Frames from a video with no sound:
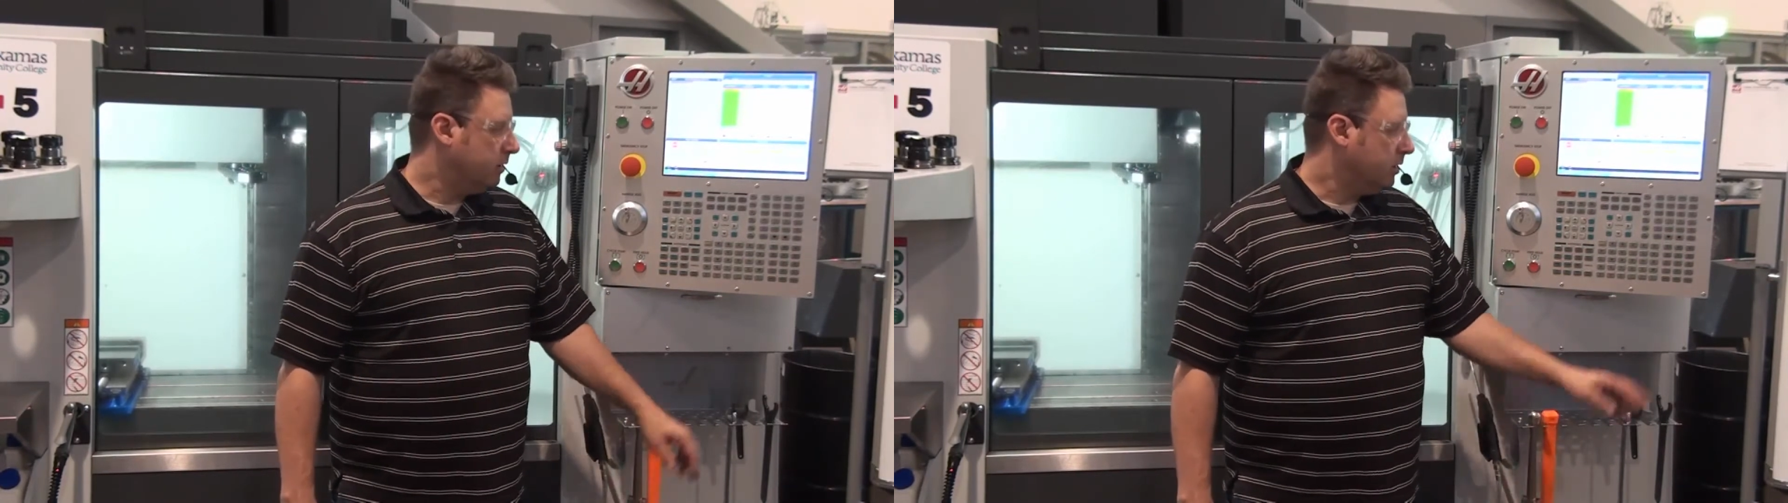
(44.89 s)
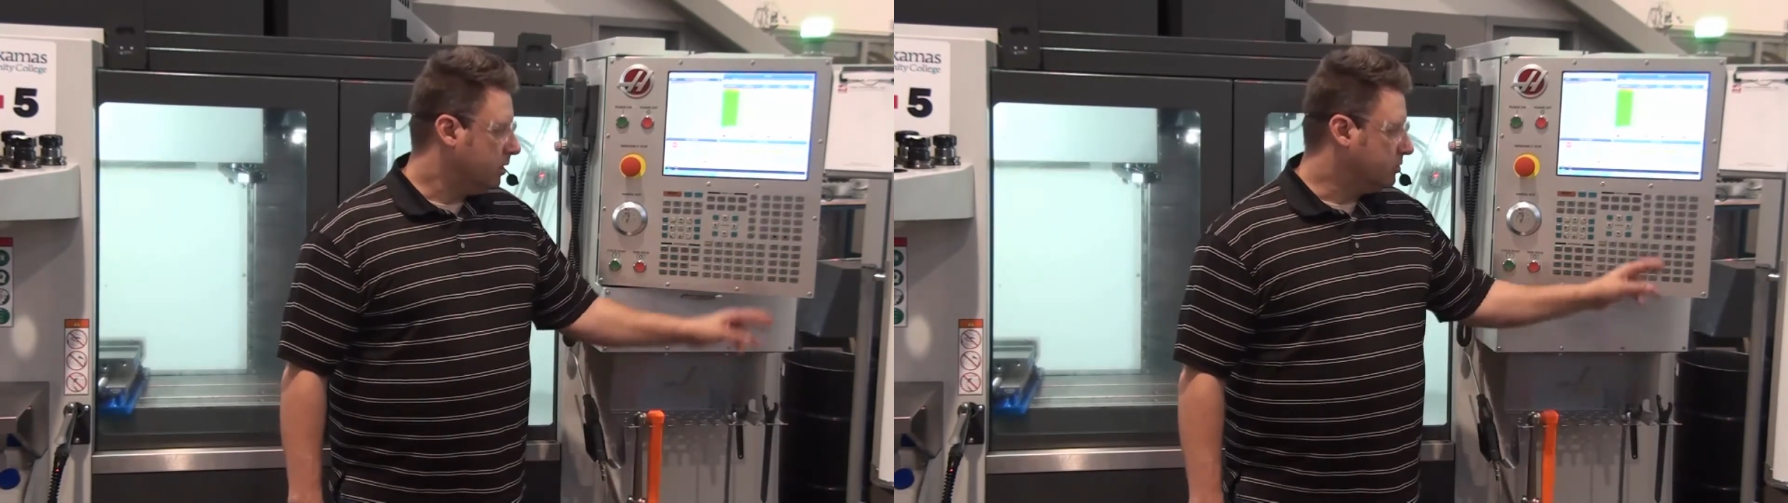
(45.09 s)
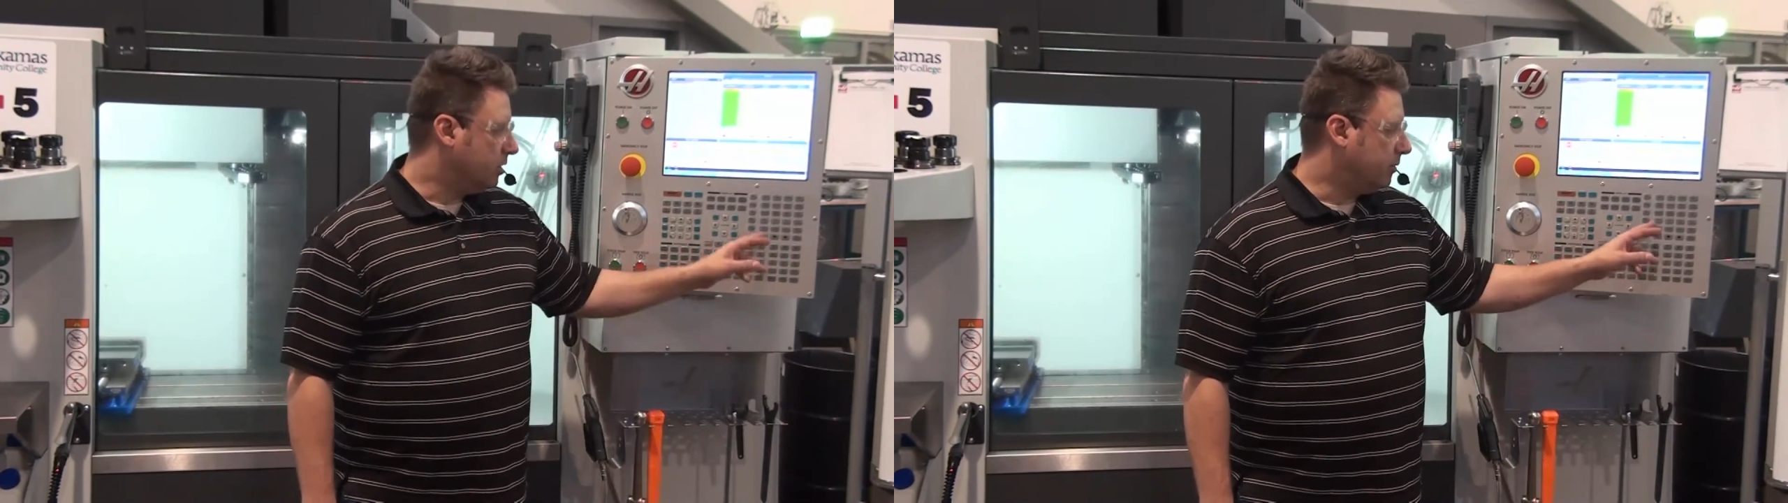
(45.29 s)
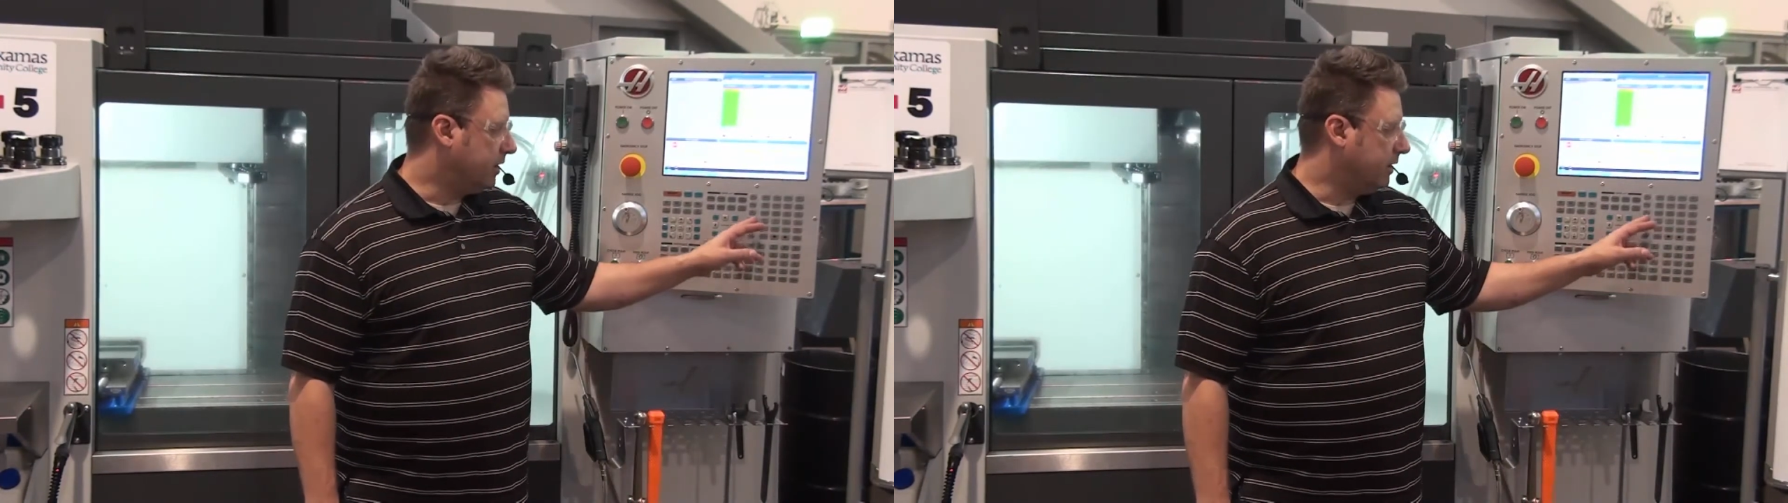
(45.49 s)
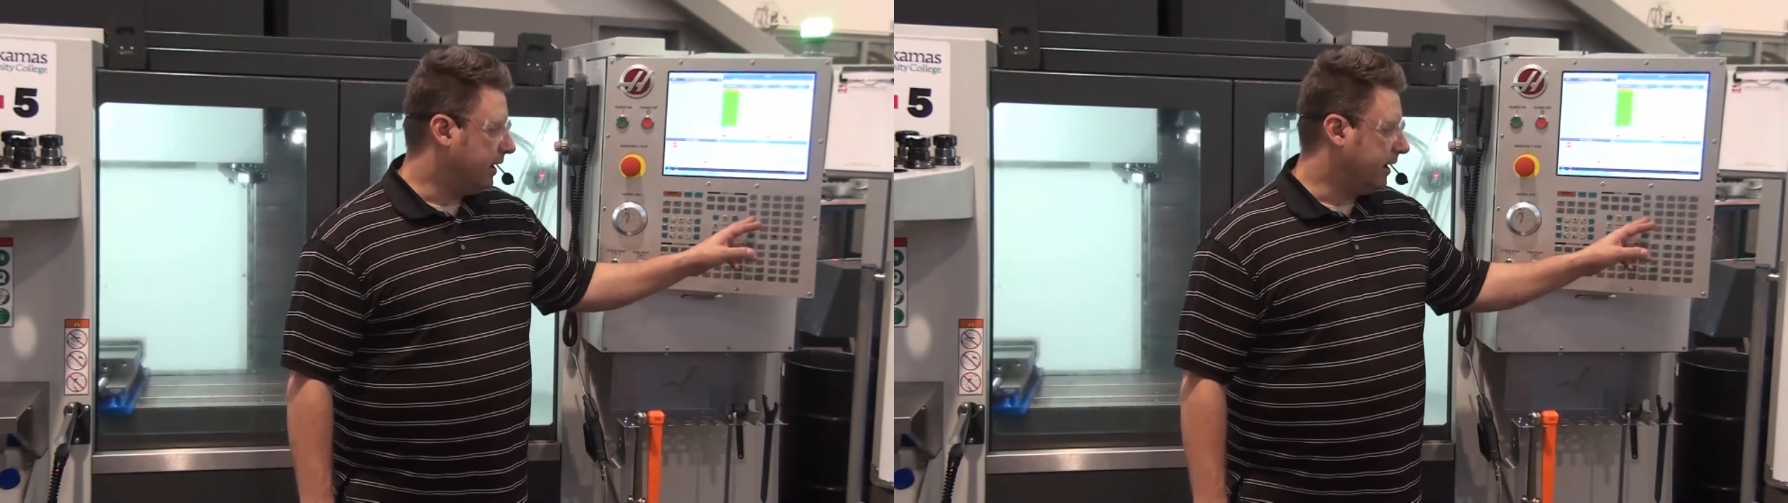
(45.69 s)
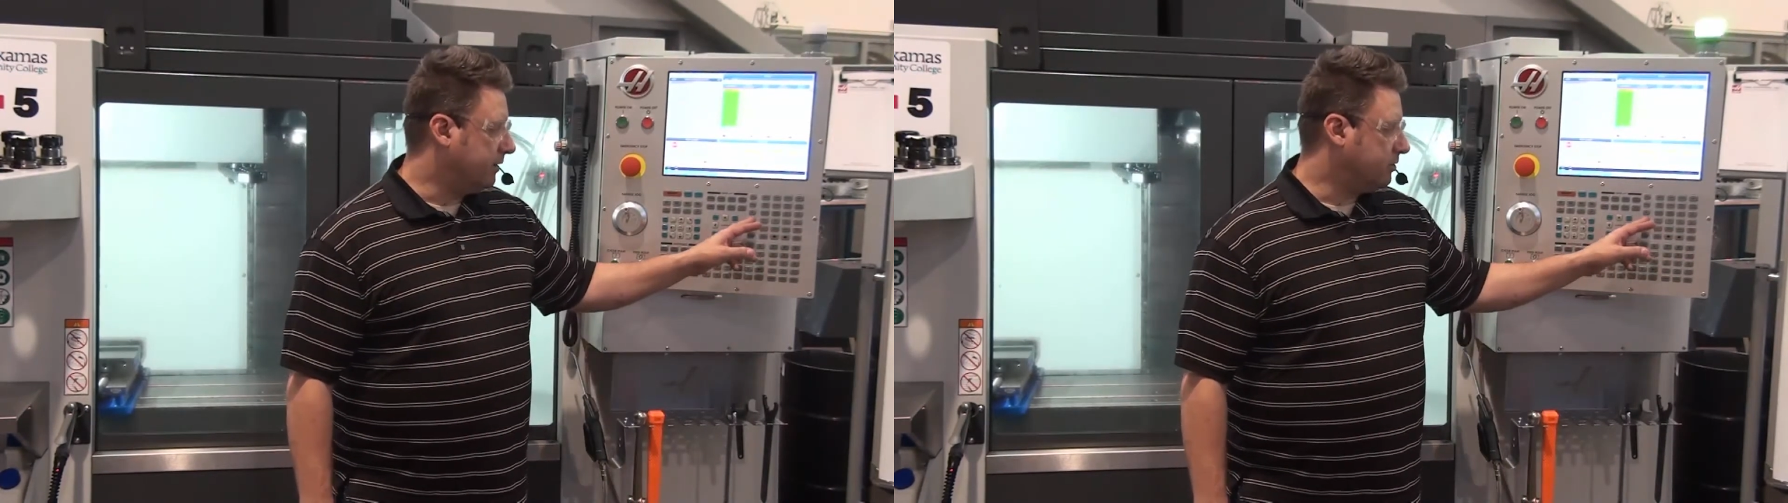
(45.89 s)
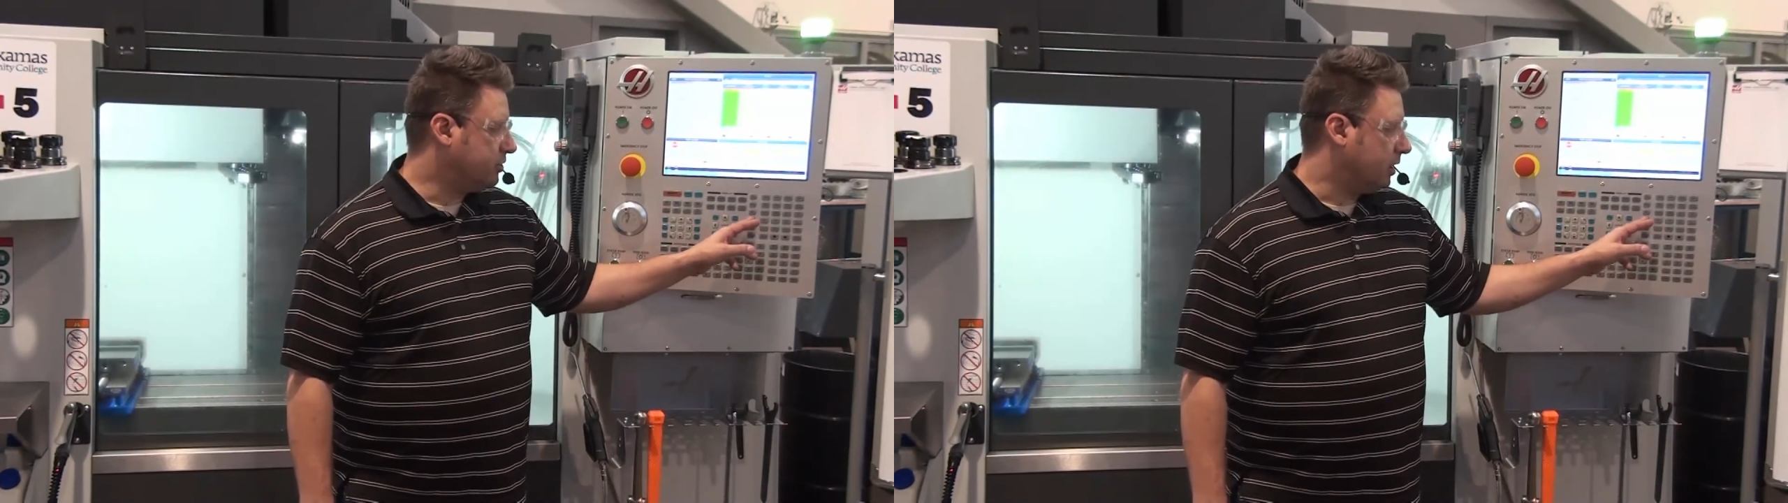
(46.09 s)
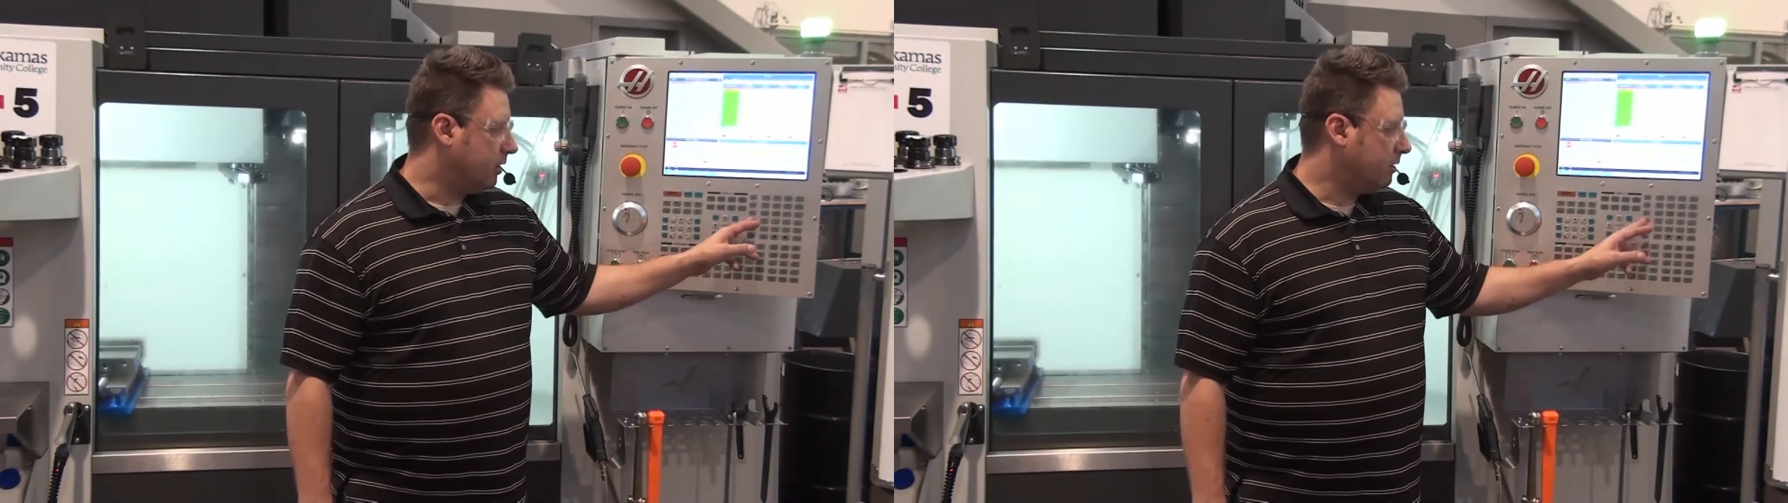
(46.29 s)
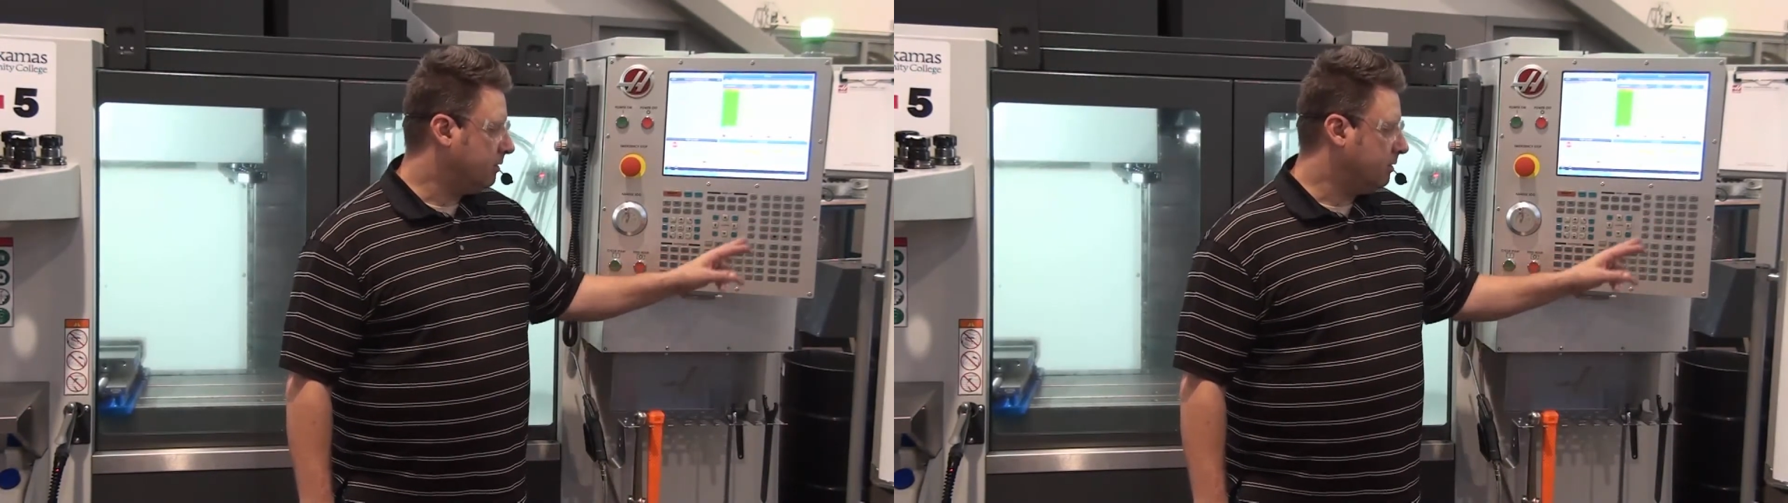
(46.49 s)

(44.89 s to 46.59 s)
So I'm going to hit handle jog,